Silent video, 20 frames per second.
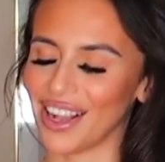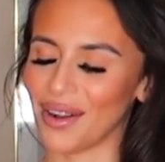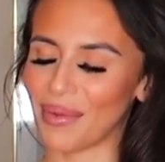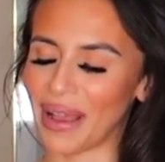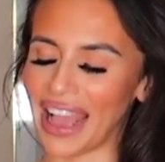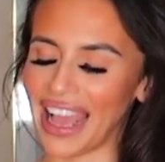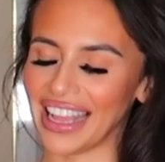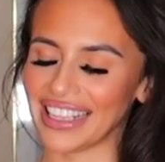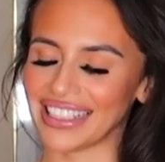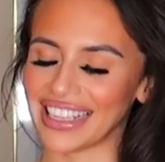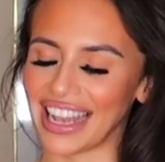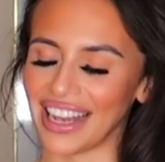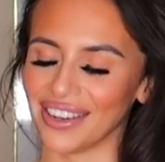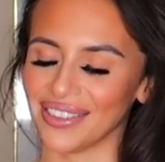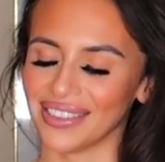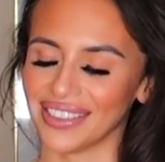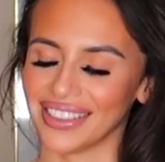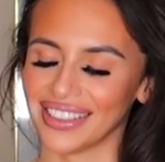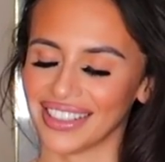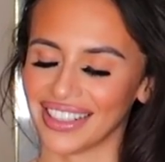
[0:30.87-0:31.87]
Got my hand
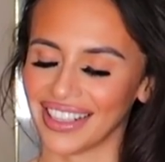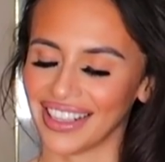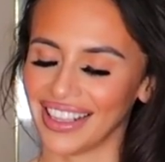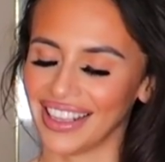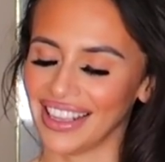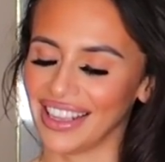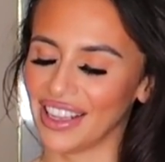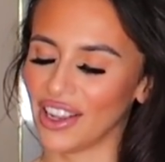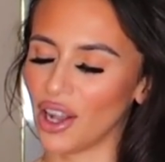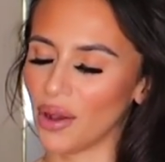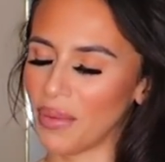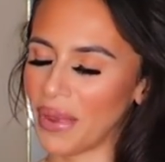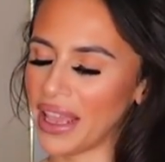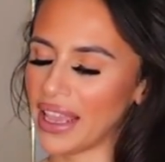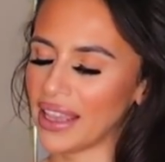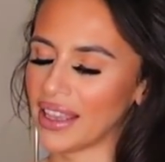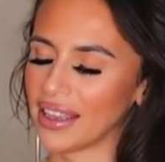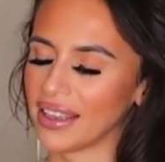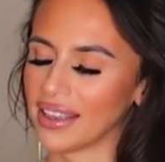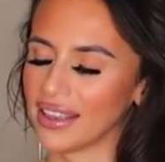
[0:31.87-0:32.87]
out. Got
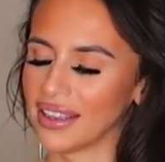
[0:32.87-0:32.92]
me?